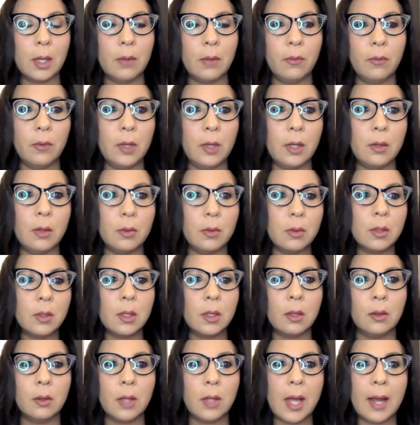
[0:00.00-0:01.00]

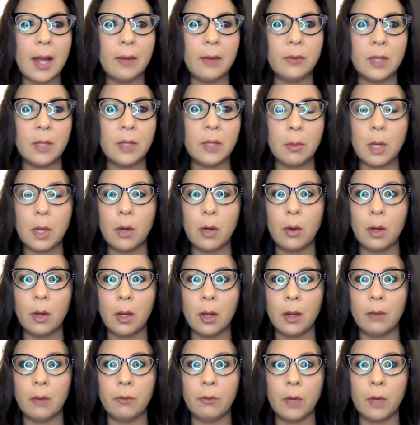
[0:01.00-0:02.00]
InView's live demo
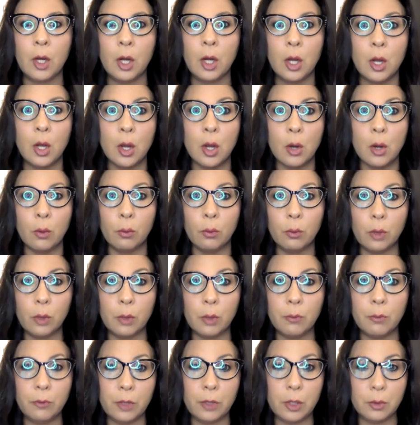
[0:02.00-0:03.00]
of
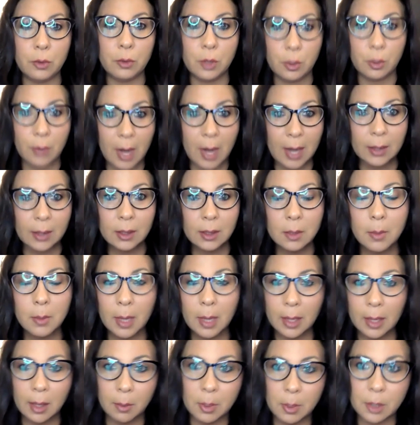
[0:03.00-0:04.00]
Room View Direct.
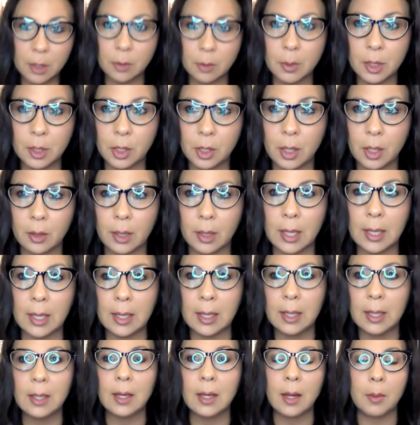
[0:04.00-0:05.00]
My name is Michelle
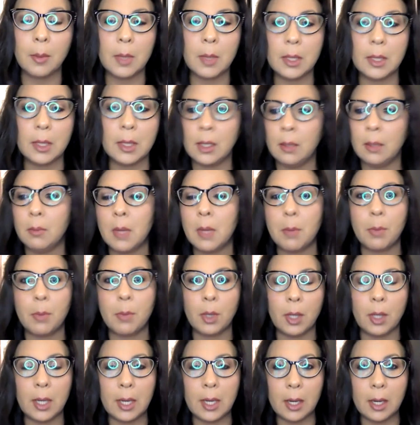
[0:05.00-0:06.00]
Keenan. I'm a team
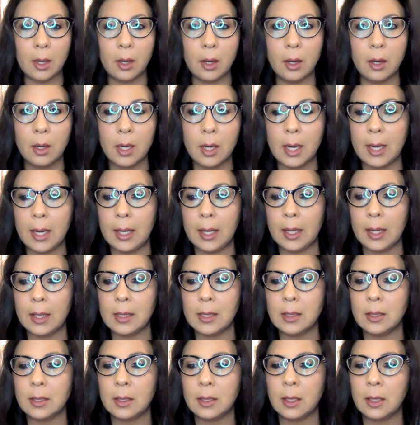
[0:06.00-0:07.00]
member here,
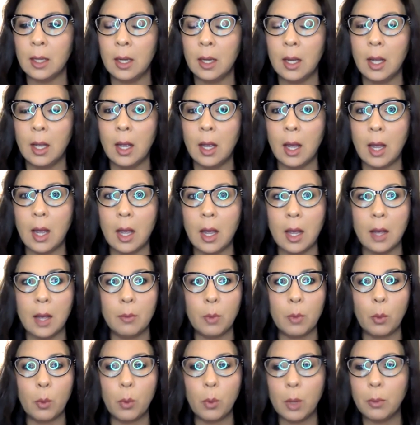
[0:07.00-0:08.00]
and
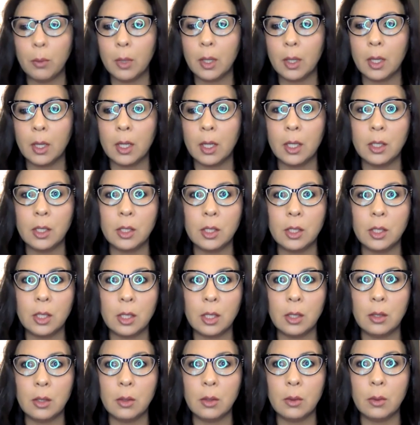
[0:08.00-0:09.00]
what we're going to
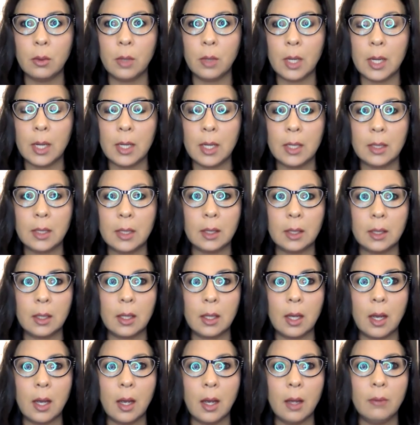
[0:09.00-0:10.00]
do is
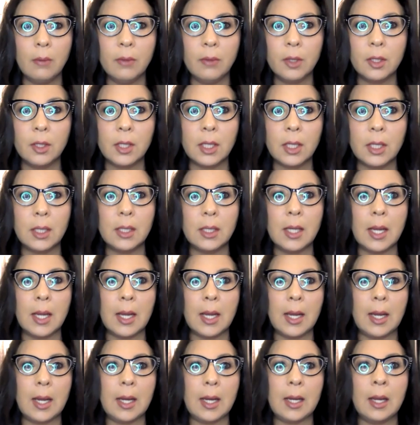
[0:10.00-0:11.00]
cover
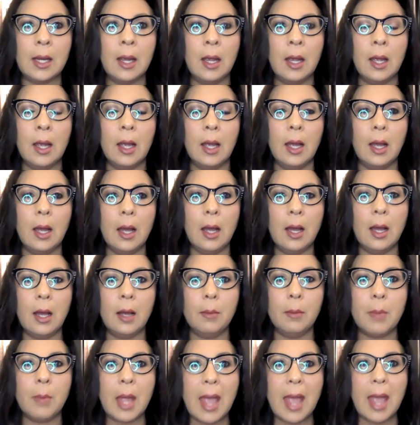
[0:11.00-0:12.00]
today
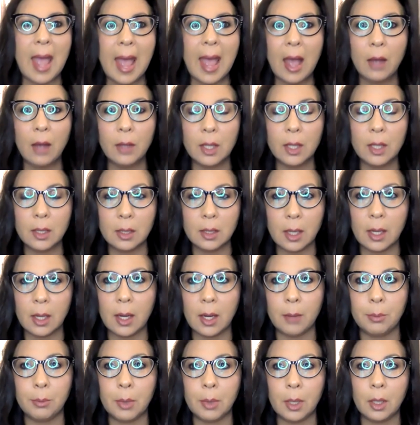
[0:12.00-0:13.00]
how to set
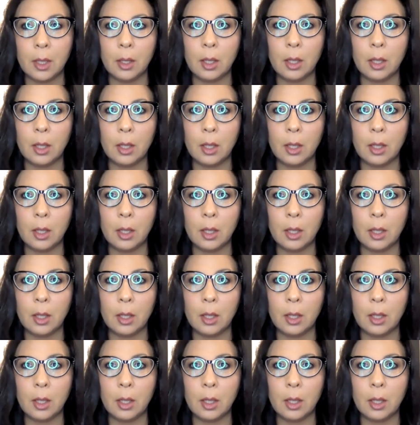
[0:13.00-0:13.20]
up